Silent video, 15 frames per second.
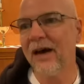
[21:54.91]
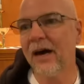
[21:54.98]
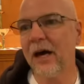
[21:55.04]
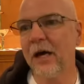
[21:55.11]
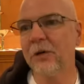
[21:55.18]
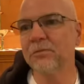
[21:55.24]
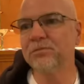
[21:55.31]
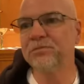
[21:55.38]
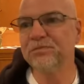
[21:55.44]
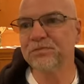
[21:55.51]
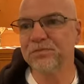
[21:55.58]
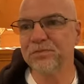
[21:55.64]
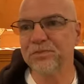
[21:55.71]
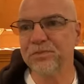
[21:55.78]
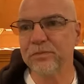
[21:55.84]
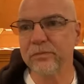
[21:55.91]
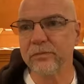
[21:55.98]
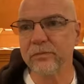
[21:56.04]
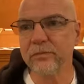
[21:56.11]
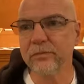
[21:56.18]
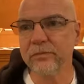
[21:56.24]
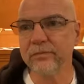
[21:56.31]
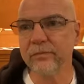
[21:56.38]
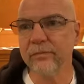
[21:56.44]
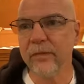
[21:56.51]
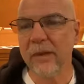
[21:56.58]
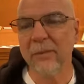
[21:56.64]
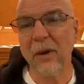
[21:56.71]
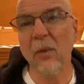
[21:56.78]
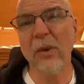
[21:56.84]
Um,
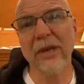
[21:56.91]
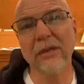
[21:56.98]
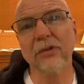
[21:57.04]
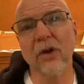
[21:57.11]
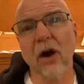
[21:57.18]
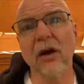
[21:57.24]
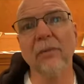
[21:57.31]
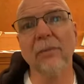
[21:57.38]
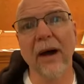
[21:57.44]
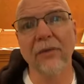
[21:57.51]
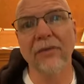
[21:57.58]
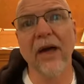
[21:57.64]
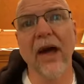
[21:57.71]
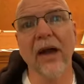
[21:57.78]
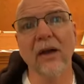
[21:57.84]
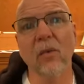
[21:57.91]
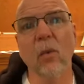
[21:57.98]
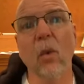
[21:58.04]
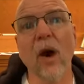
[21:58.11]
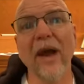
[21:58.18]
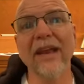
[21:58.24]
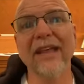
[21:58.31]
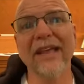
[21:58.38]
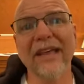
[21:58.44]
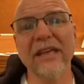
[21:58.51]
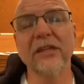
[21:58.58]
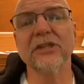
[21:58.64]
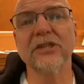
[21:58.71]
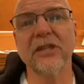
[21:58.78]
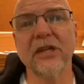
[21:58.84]
but we can talk about that. What
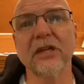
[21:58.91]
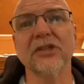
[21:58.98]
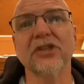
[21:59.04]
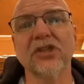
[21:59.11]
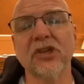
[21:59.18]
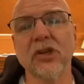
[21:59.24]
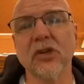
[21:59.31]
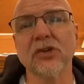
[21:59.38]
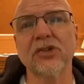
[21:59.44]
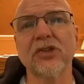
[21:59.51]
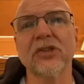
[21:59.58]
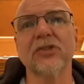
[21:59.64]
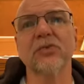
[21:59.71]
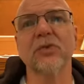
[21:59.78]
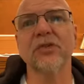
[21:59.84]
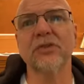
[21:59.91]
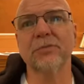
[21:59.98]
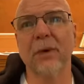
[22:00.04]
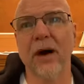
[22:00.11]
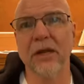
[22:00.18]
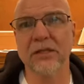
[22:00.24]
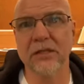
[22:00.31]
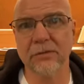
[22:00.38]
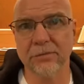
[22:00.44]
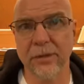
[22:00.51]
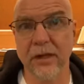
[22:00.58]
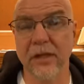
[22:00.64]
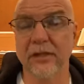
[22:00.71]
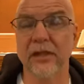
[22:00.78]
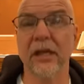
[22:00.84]
is the church's
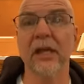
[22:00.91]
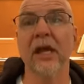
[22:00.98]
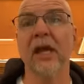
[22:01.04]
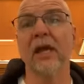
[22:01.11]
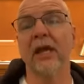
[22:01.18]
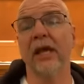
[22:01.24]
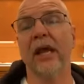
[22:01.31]
responsibility?